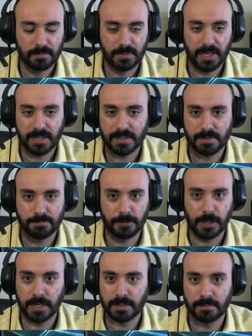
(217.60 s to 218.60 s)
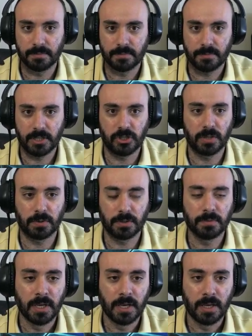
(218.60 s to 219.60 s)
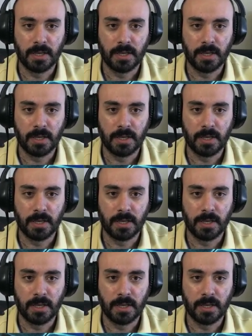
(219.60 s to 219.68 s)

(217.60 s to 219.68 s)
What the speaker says: decks run it in general.